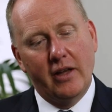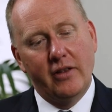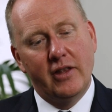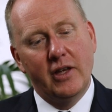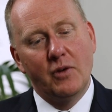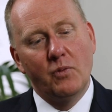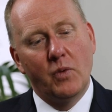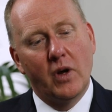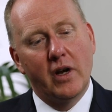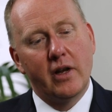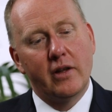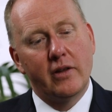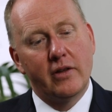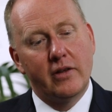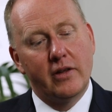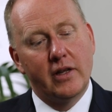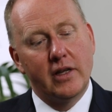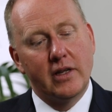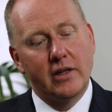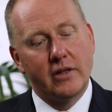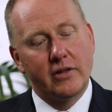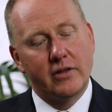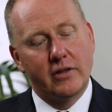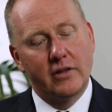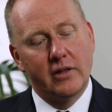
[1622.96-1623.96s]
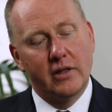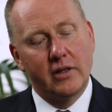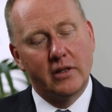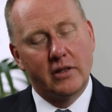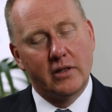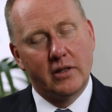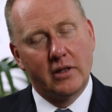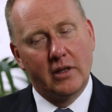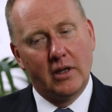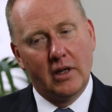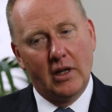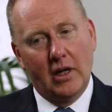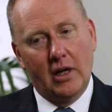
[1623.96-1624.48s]
I think one of the things
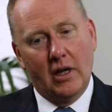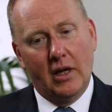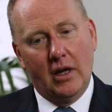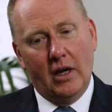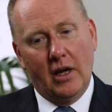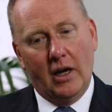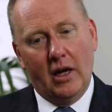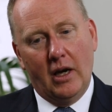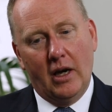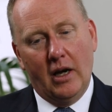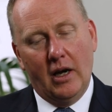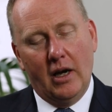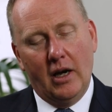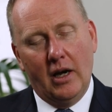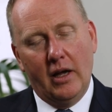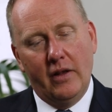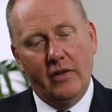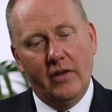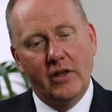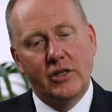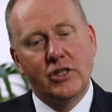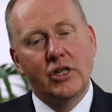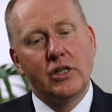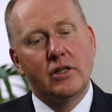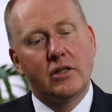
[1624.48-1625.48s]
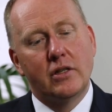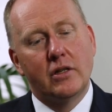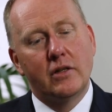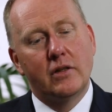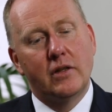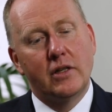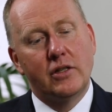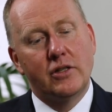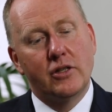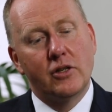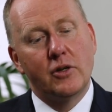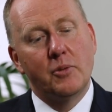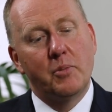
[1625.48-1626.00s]
that this
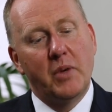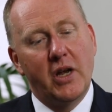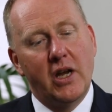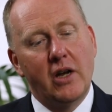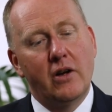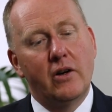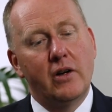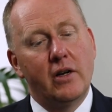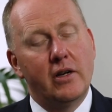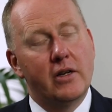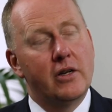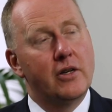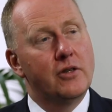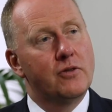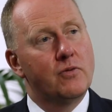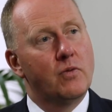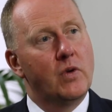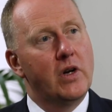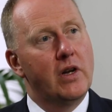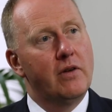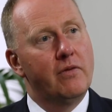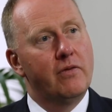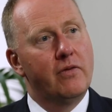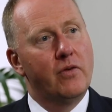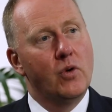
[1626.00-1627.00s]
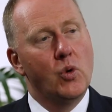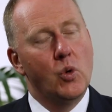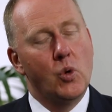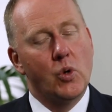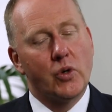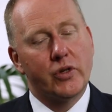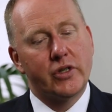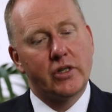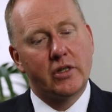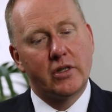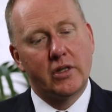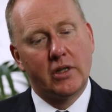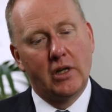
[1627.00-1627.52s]
sort of period has
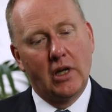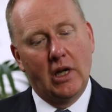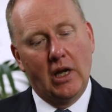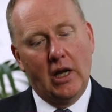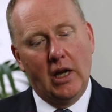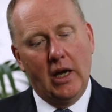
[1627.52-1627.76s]
reinforced